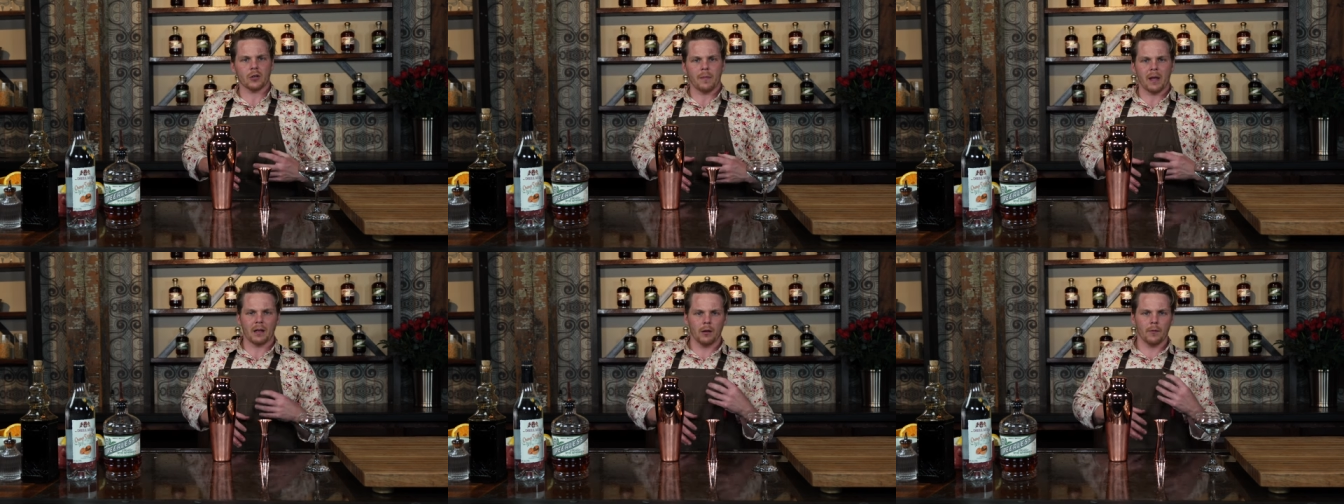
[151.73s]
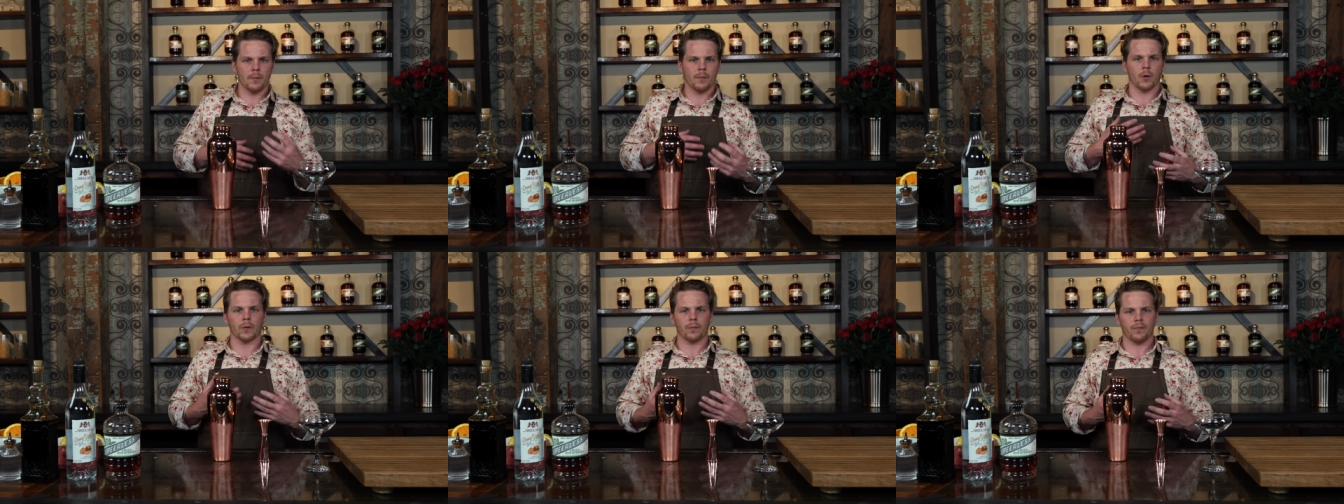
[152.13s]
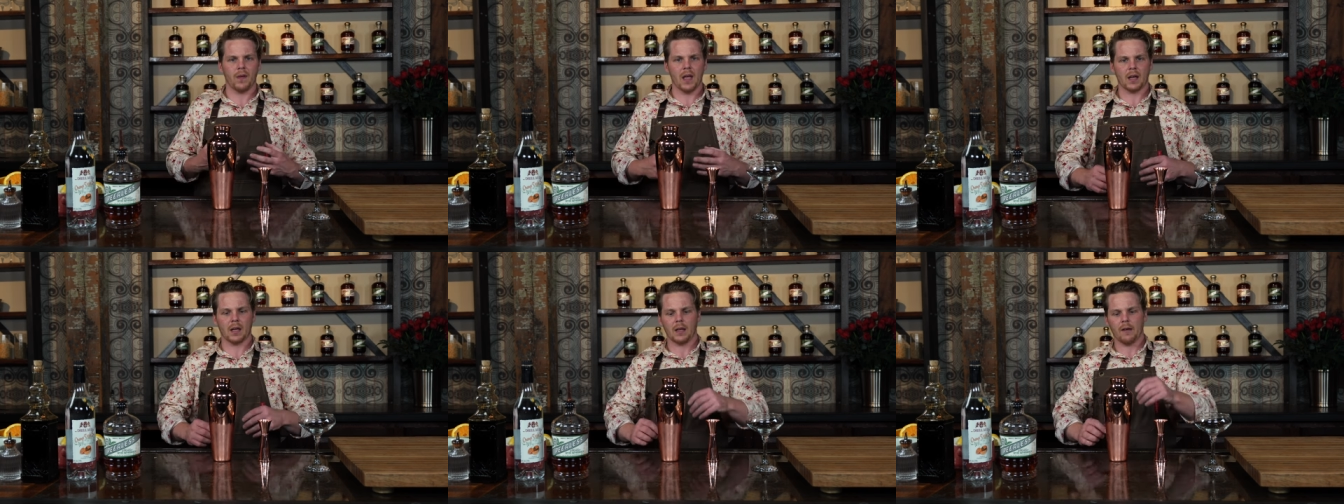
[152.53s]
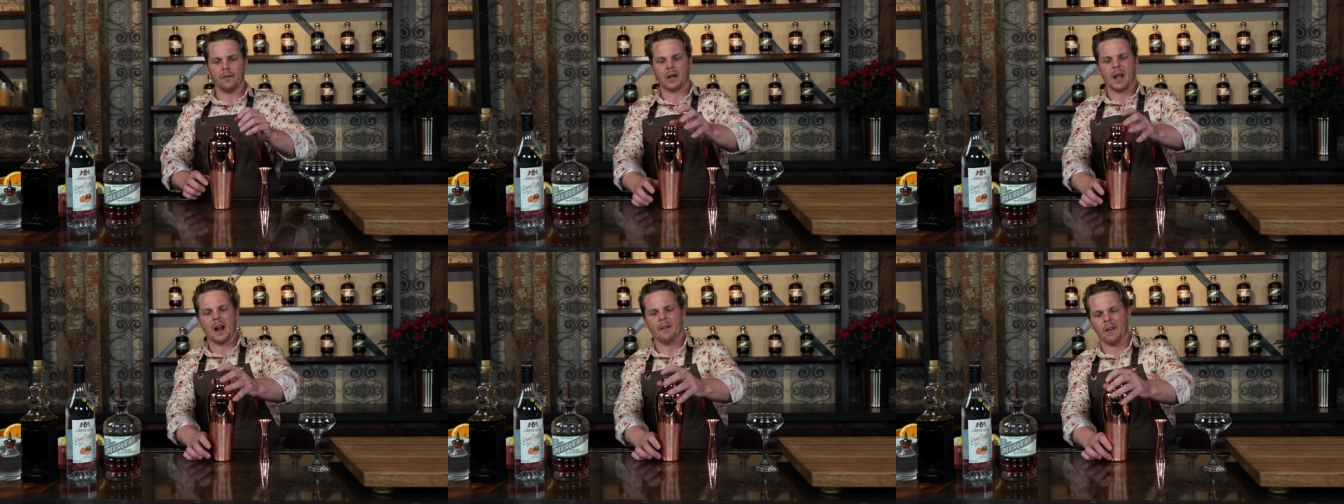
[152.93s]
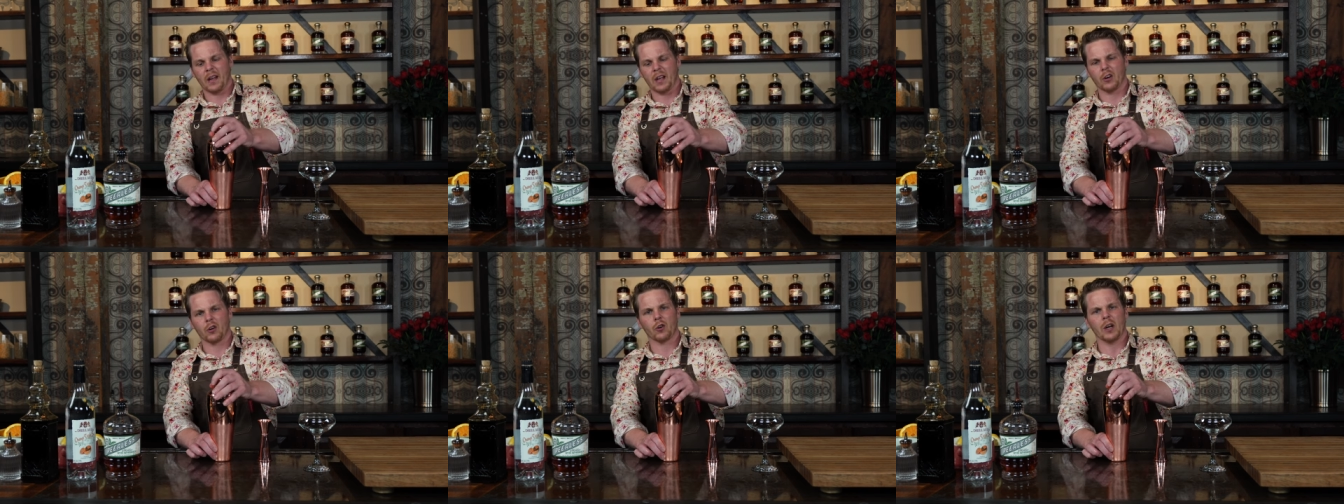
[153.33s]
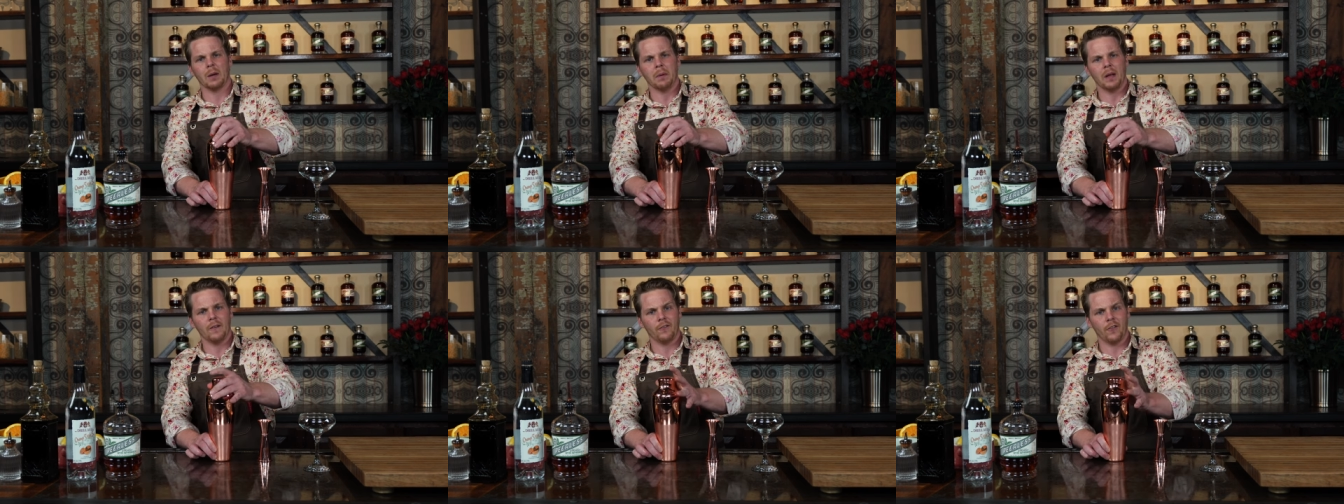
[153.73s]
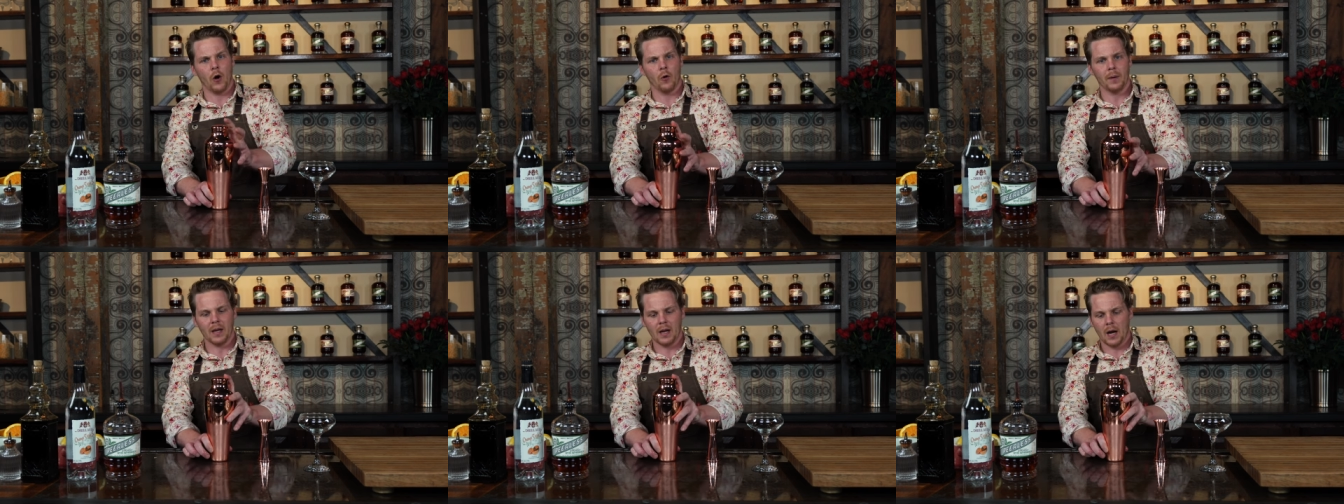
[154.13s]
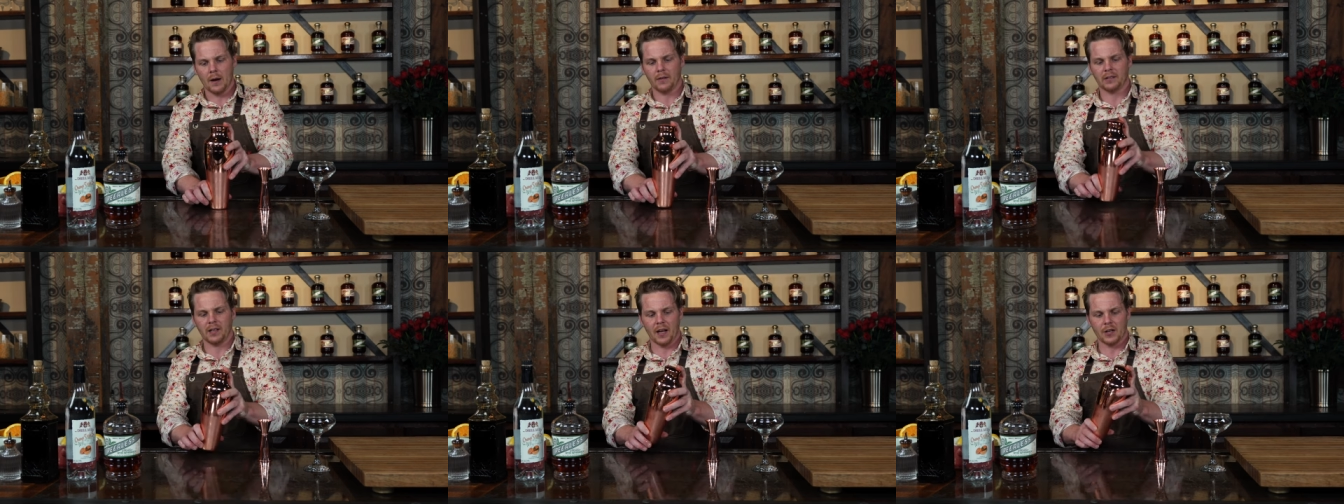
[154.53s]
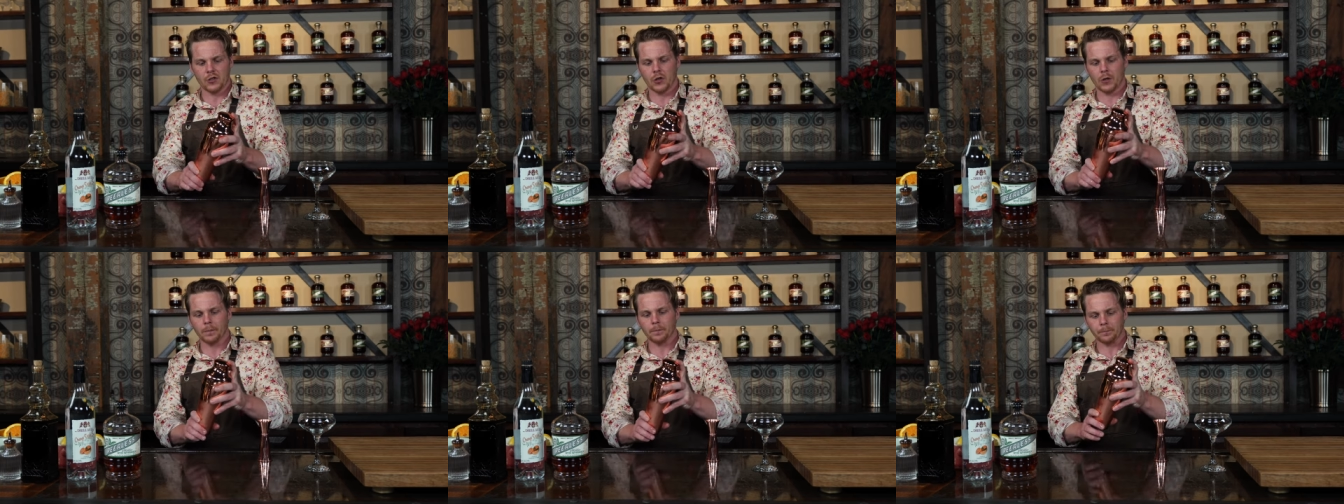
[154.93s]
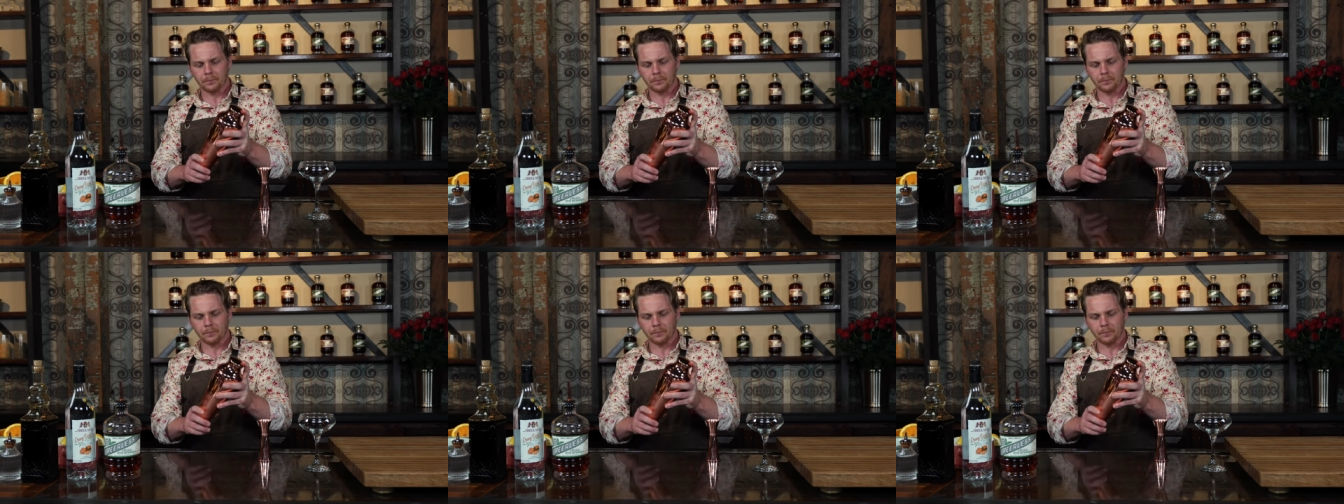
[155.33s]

make it a little bit more thick, give it kind of like a creamy, foamy kind of a texture.